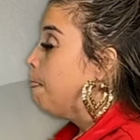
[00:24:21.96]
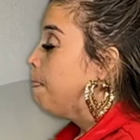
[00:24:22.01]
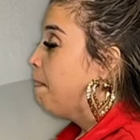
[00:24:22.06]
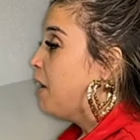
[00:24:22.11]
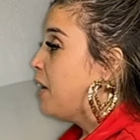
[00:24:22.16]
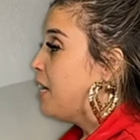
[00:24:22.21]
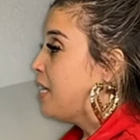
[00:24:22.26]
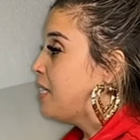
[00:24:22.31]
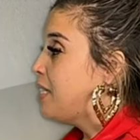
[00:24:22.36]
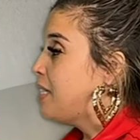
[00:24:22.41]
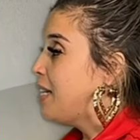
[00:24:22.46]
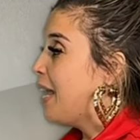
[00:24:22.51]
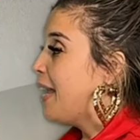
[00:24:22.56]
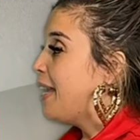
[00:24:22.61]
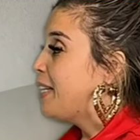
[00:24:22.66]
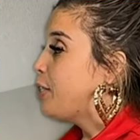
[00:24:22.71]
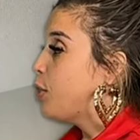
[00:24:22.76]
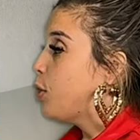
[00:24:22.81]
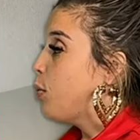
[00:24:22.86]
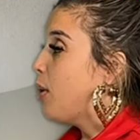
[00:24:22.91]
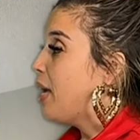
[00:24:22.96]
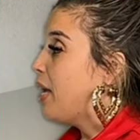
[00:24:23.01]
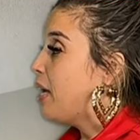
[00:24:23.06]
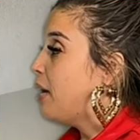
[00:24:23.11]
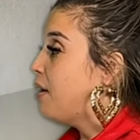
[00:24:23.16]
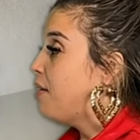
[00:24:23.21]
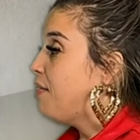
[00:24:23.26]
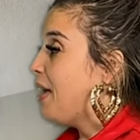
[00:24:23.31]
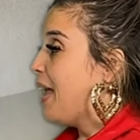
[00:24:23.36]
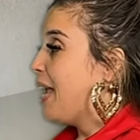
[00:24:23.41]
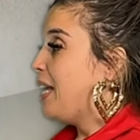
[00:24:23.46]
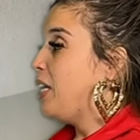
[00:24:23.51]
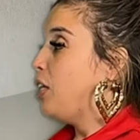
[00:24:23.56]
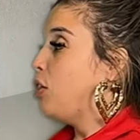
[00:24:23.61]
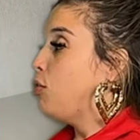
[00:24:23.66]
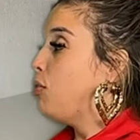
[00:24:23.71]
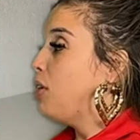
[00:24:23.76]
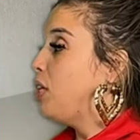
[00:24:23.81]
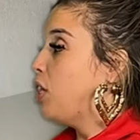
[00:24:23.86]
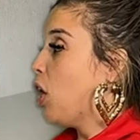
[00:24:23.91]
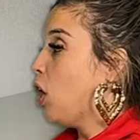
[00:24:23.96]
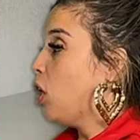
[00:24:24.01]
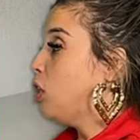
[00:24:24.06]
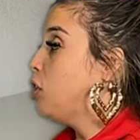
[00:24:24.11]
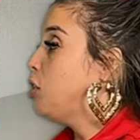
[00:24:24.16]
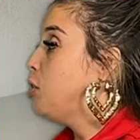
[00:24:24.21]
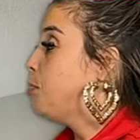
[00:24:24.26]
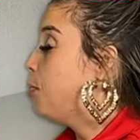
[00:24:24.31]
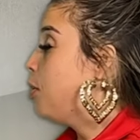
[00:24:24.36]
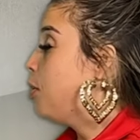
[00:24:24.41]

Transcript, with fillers: There is an HOA of $83